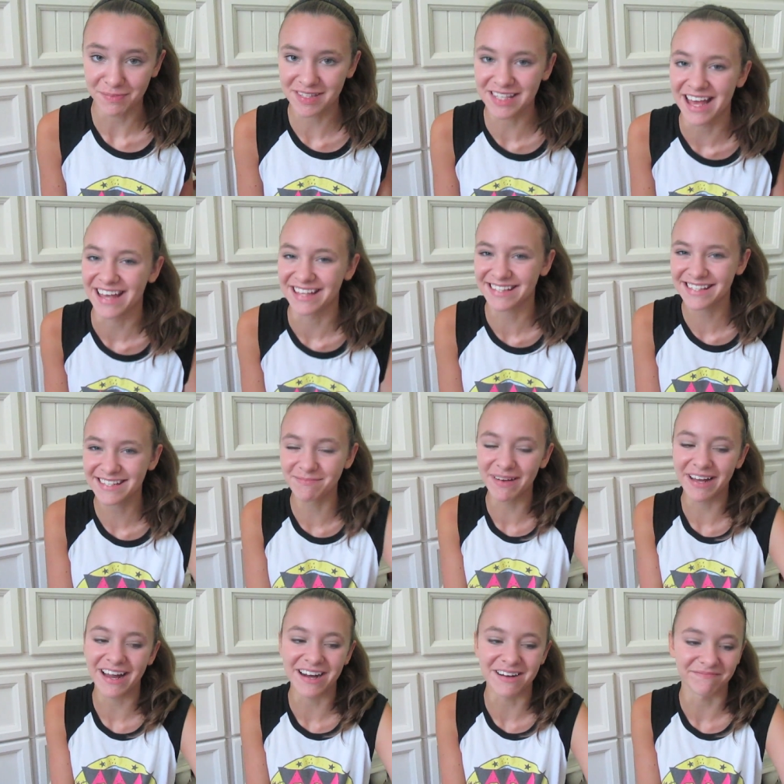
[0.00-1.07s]
obsessed
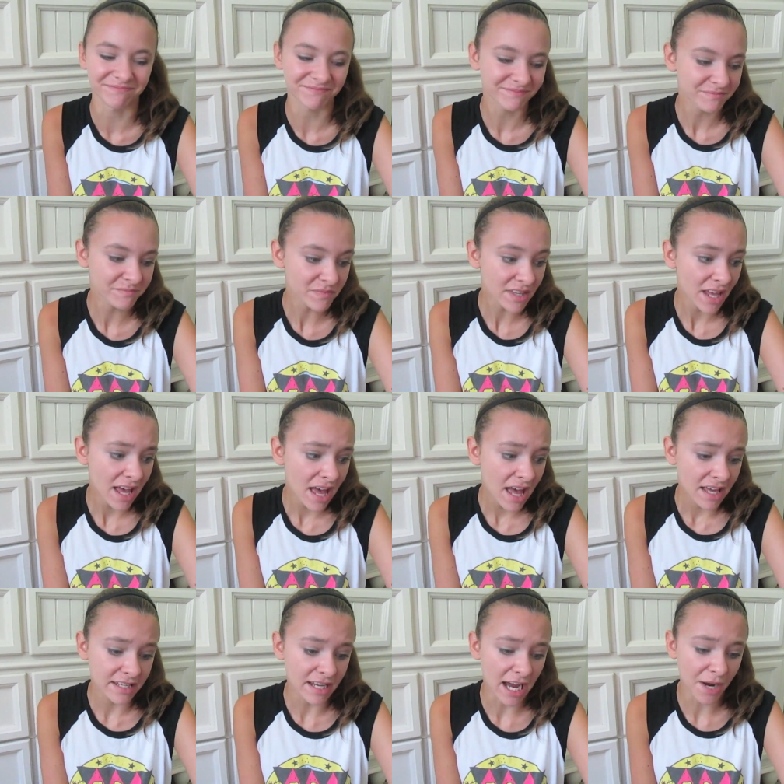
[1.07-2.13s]
but um,
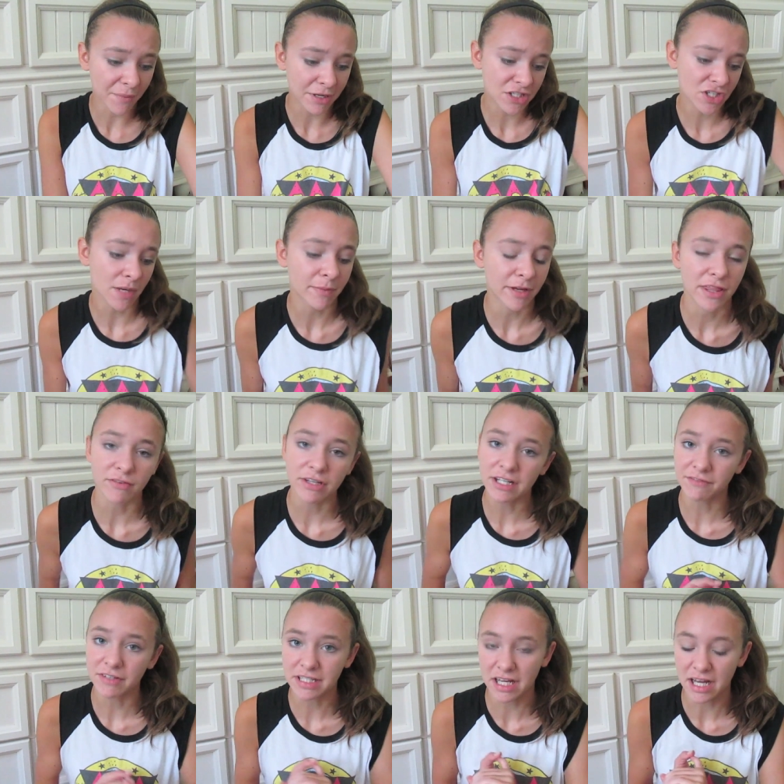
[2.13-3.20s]
yeah, I went shopping three
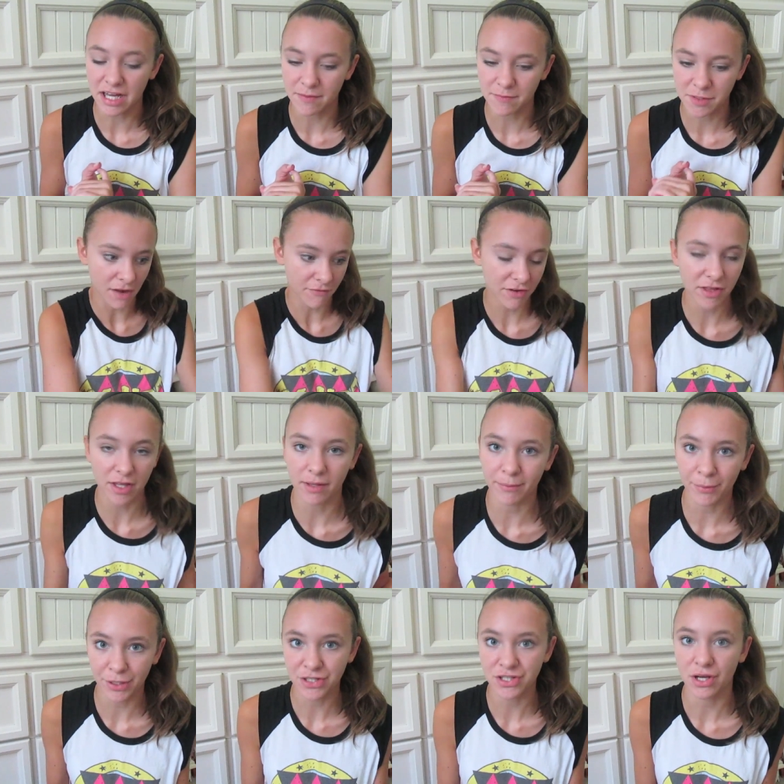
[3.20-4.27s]
different times. Everything I'm
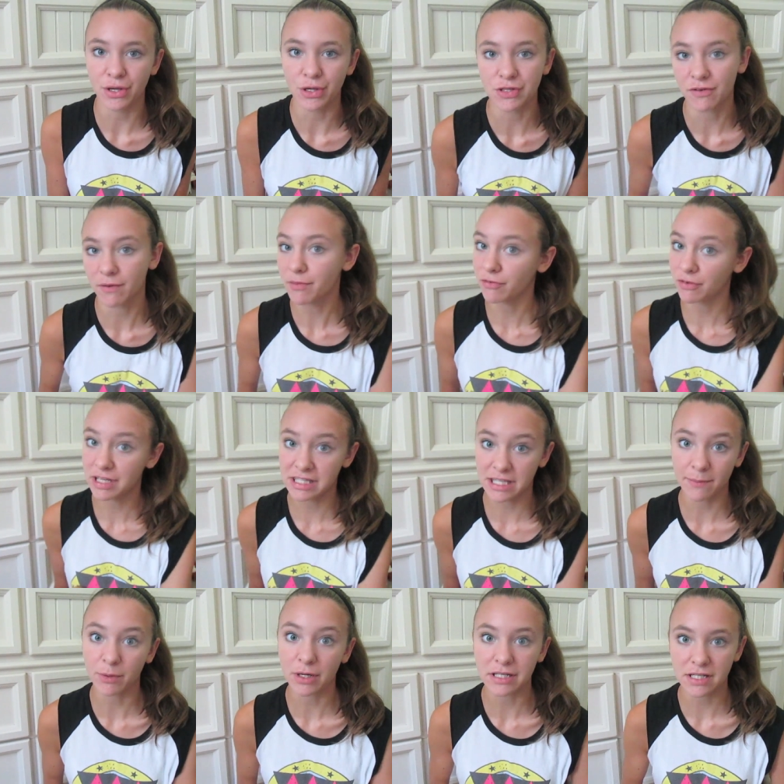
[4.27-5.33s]
going to show you is from three
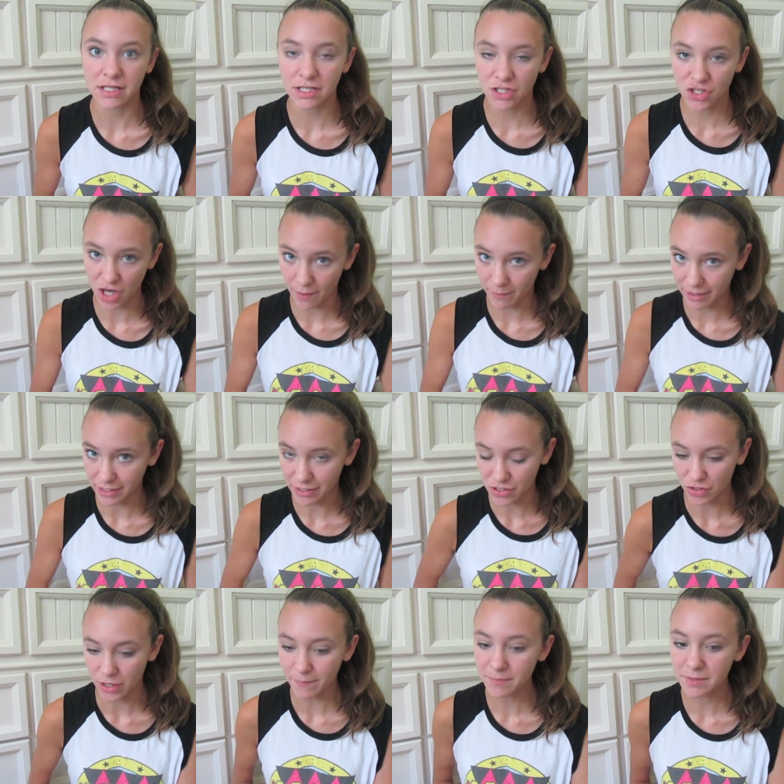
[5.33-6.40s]
separate shopping
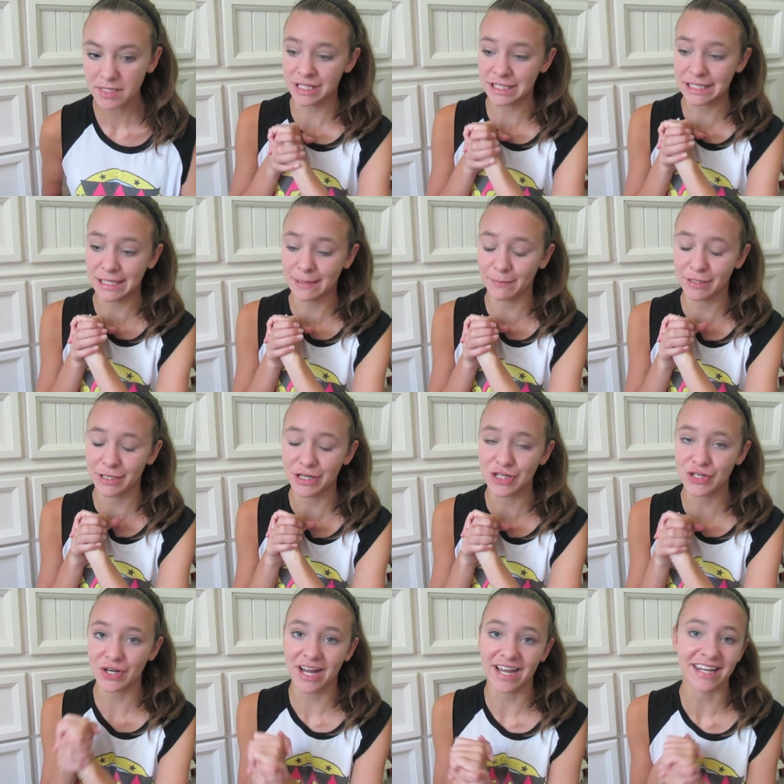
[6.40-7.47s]
trips, and I'm going to
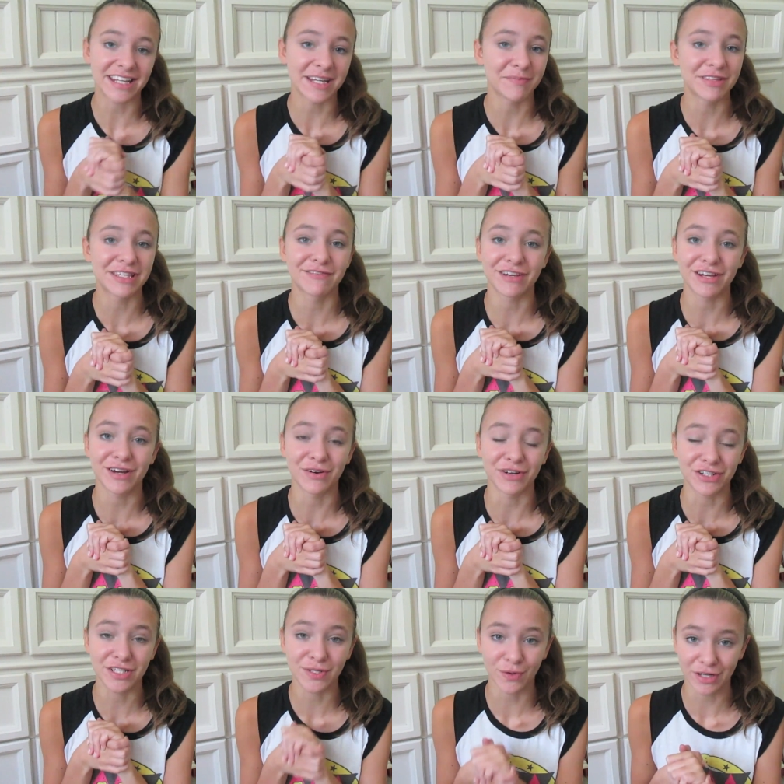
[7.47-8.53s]
try to keep this video
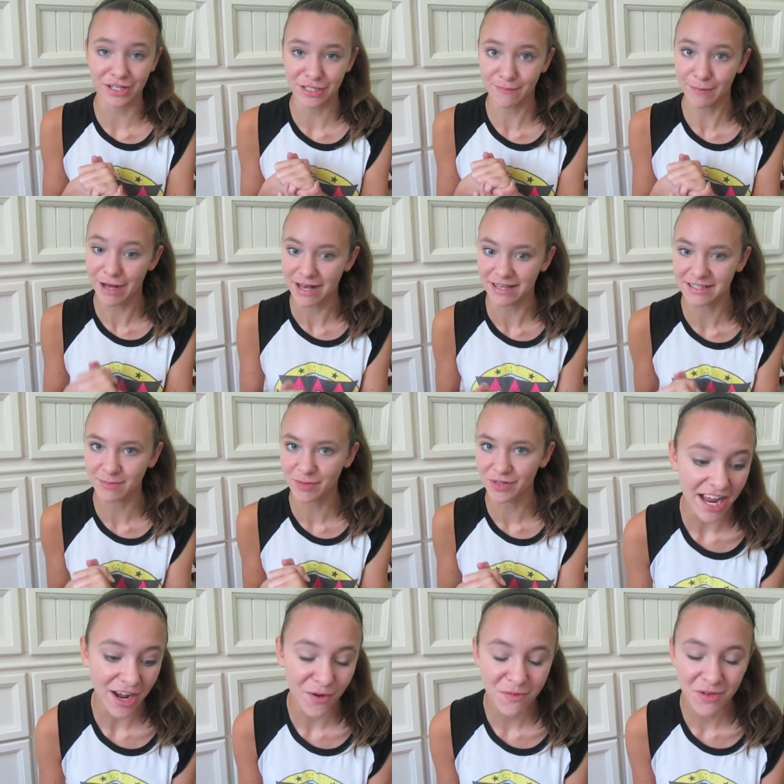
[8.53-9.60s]
as short as possible.
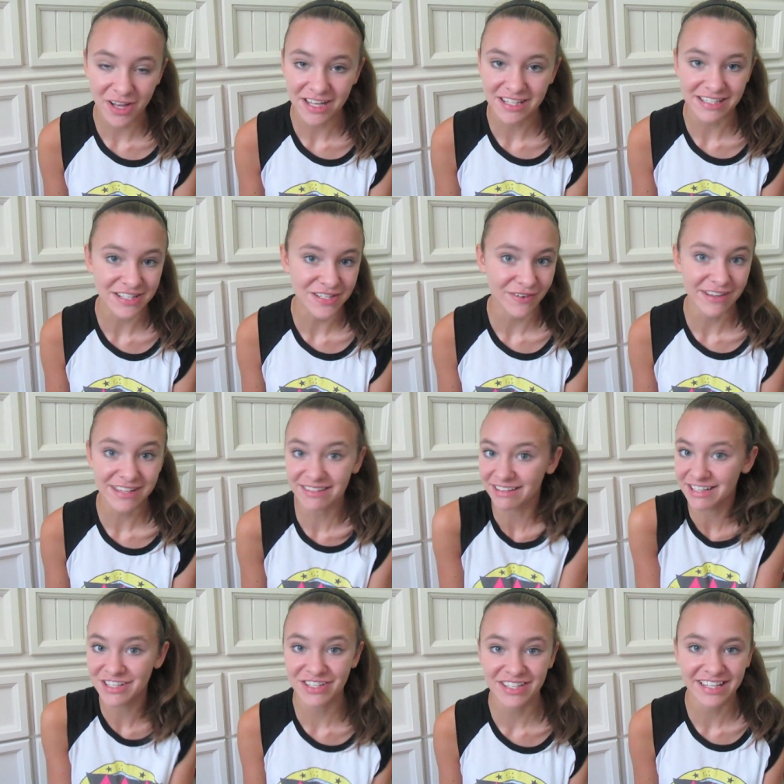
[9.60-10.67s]
I hope you guys enjoy, so
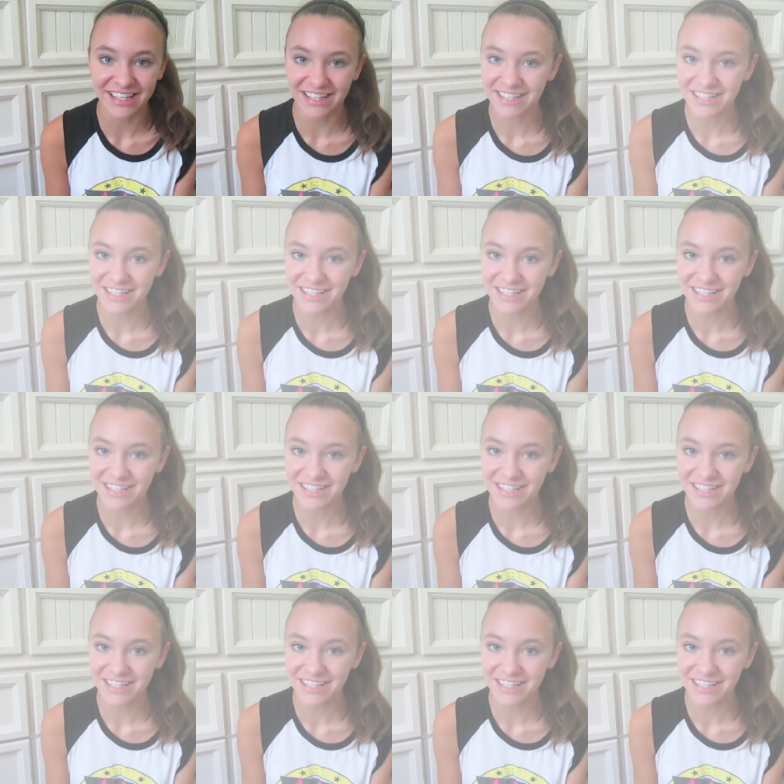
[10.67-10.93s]
let's just get